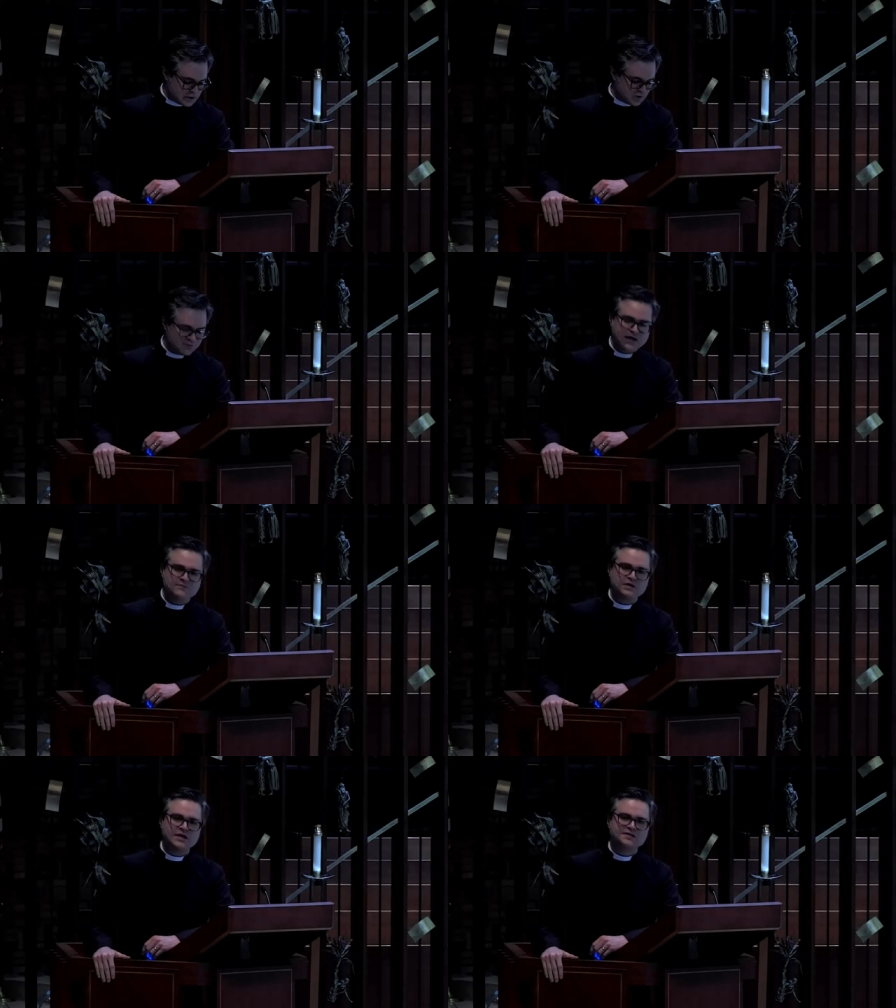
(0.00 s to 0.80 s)
we
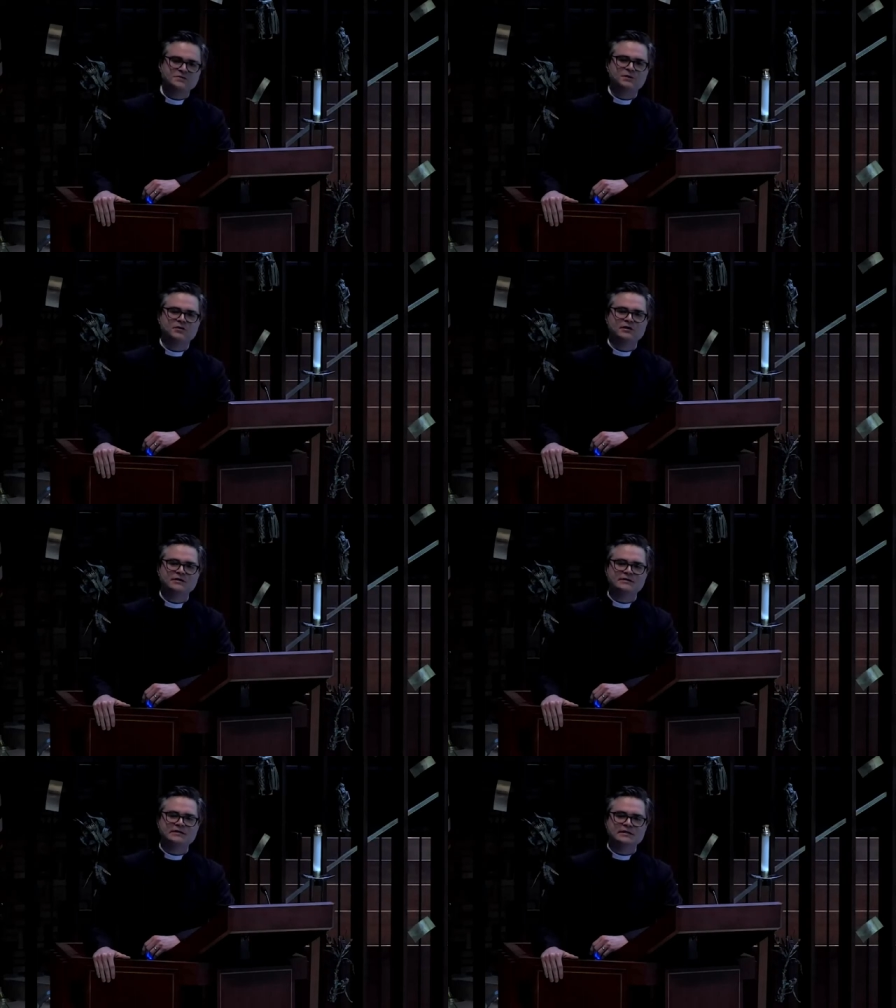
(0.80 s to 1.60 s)
might be
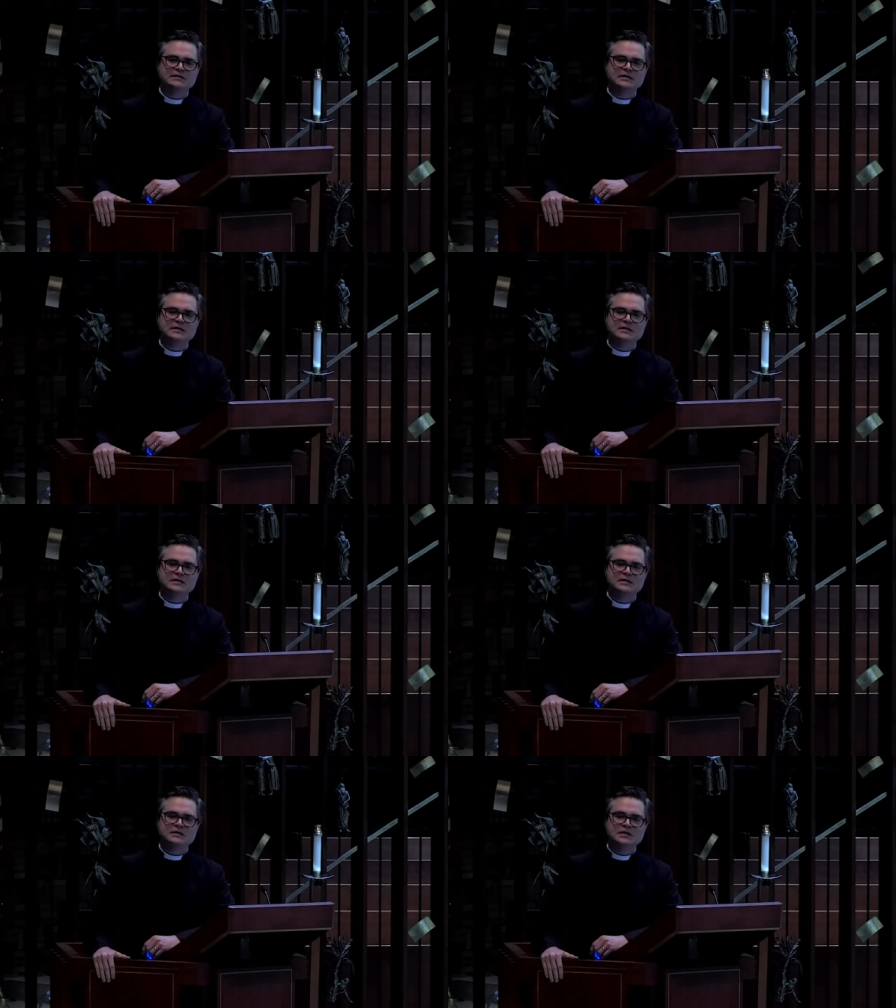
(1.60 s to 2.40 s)
experiencing
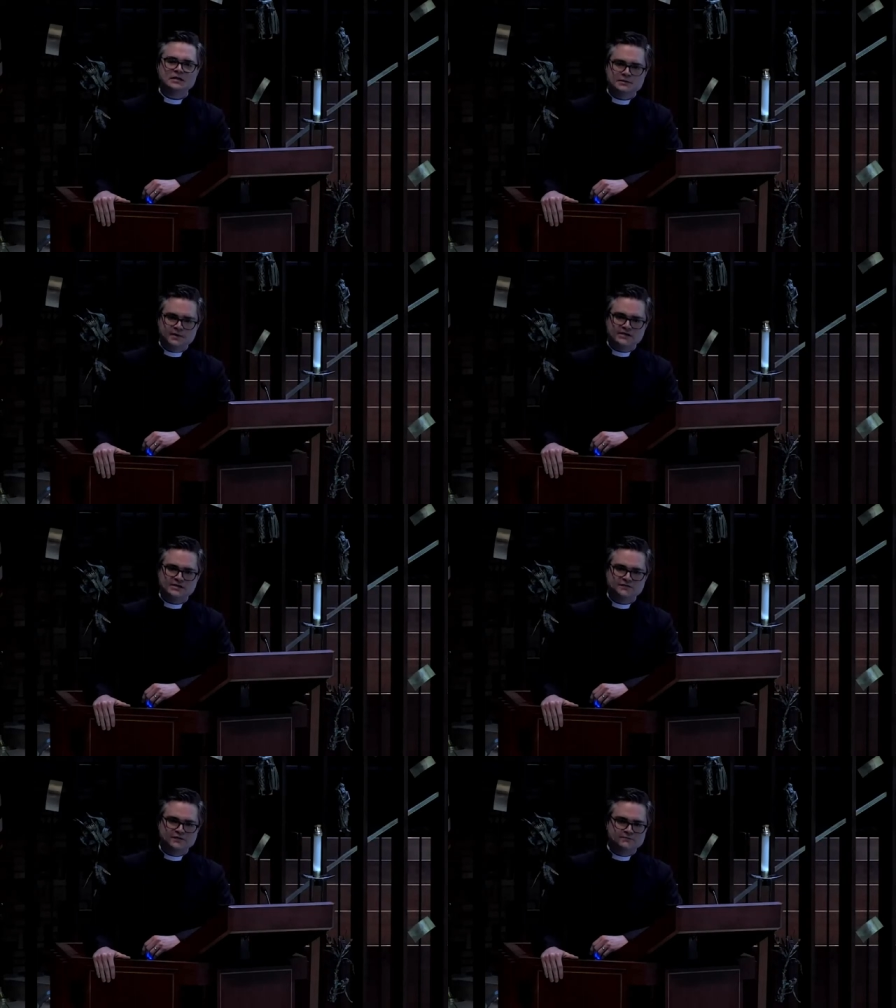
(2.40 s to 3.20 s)
in the
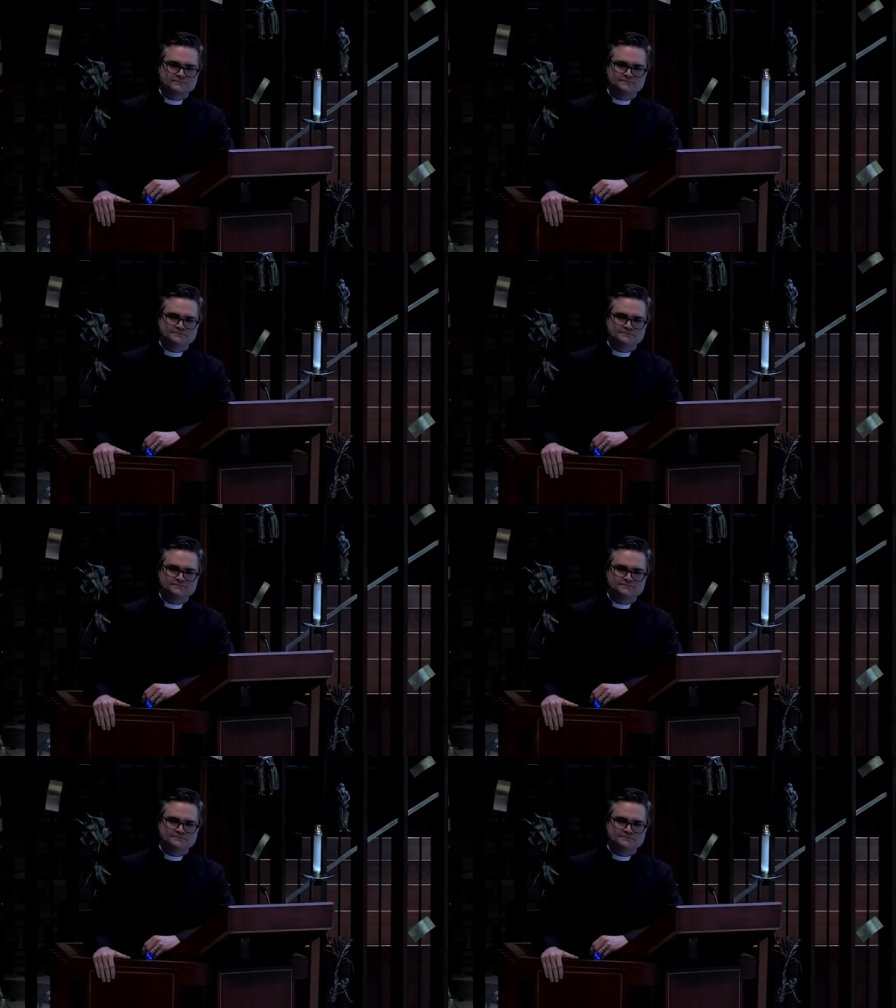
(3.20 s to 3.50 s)
midst of them.